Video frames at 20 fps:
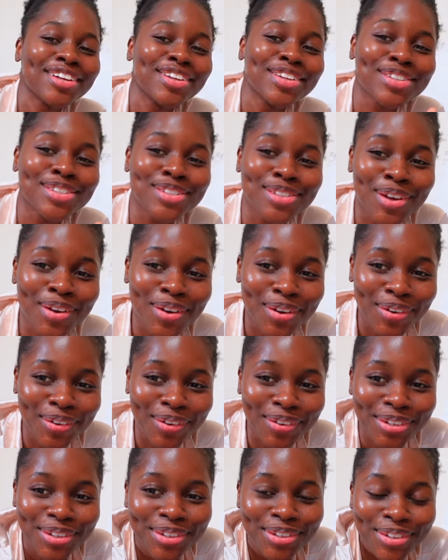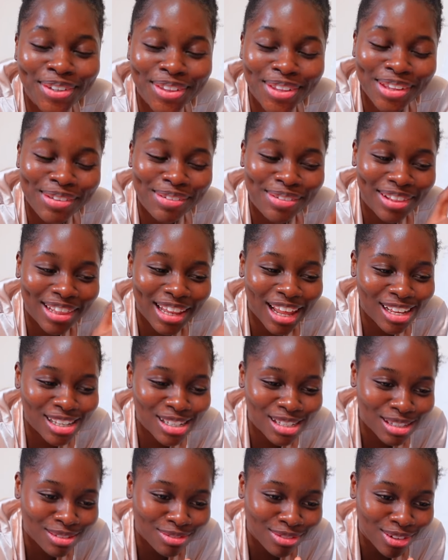So, you know the
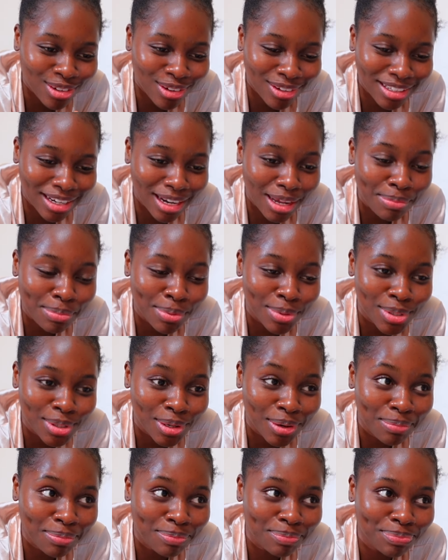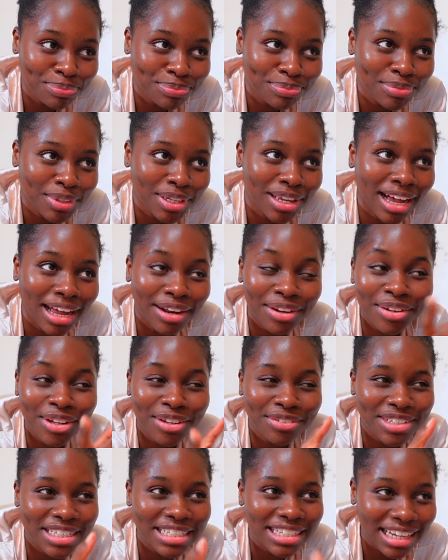last vlog that I put up, I don't know
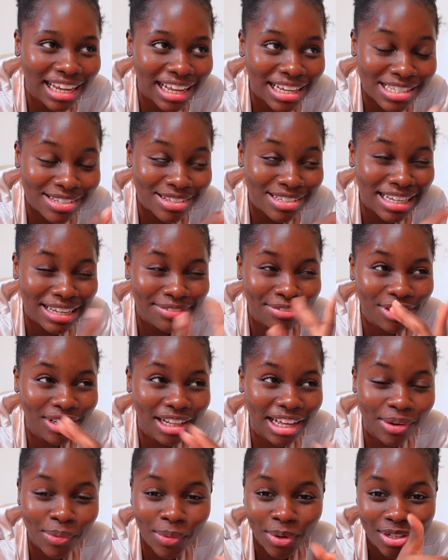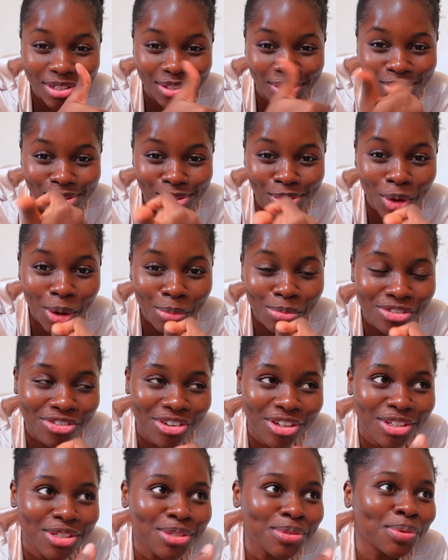if it's the last because I feel like one is going to come
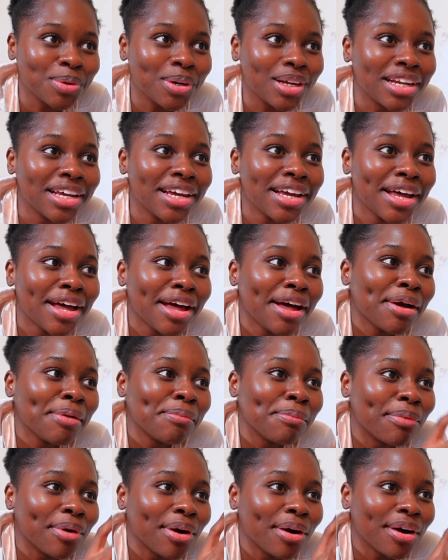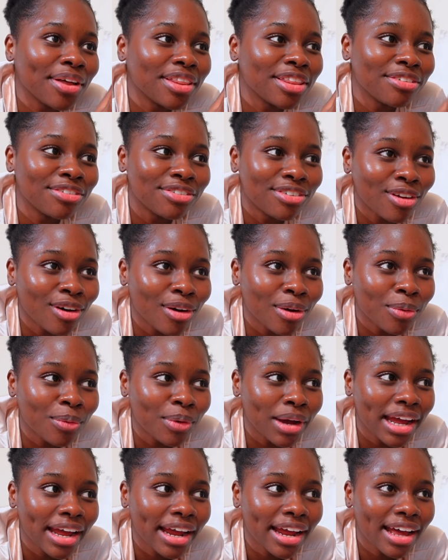before this one. But the vlog
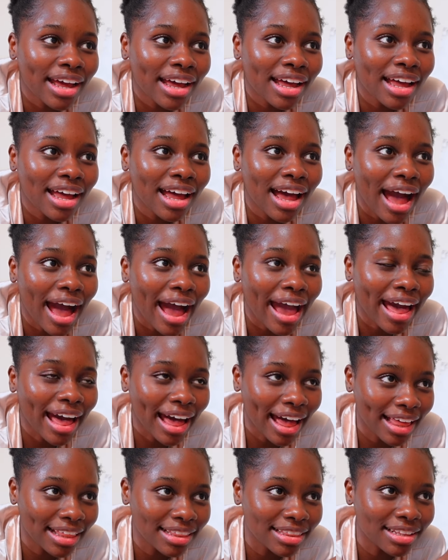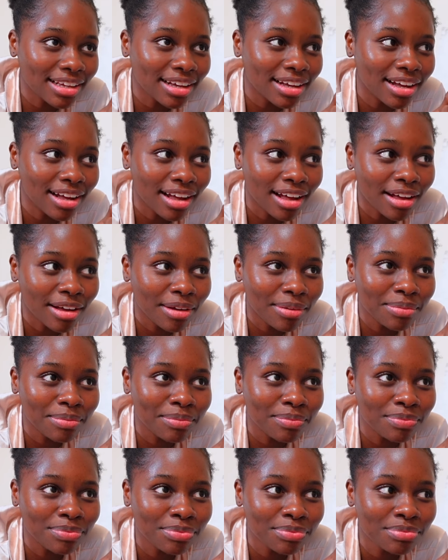where I had
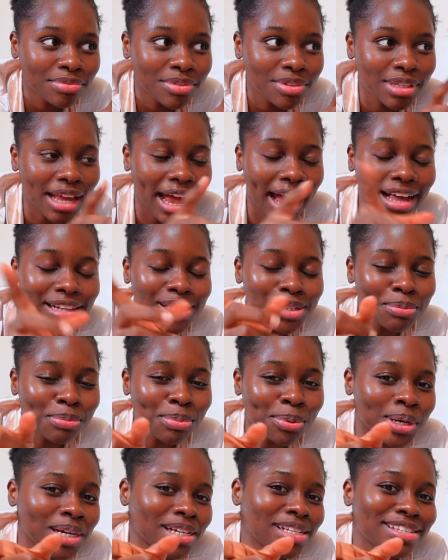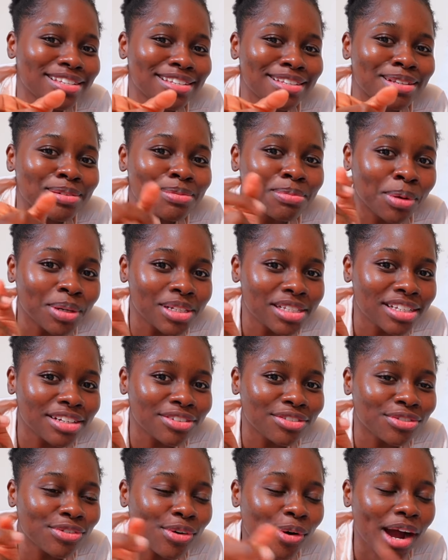um, I had to press the
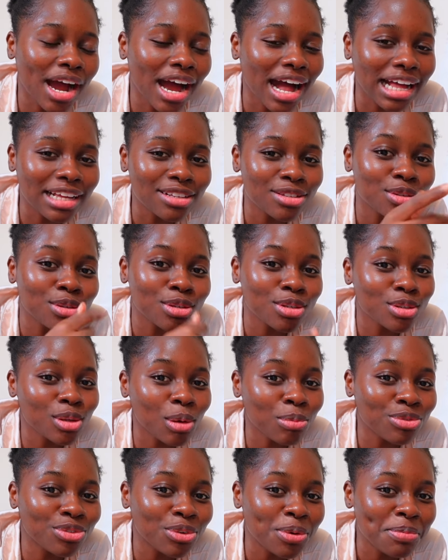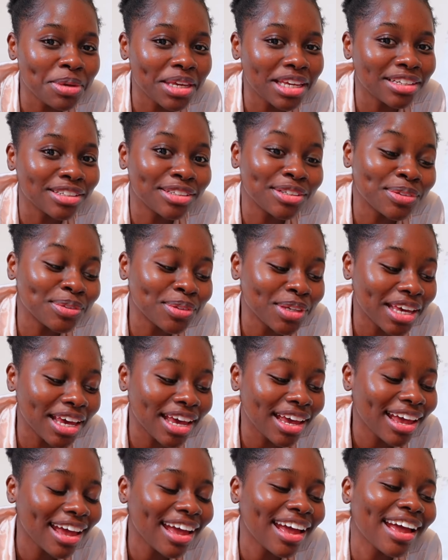button for cars to stop for me in the UK.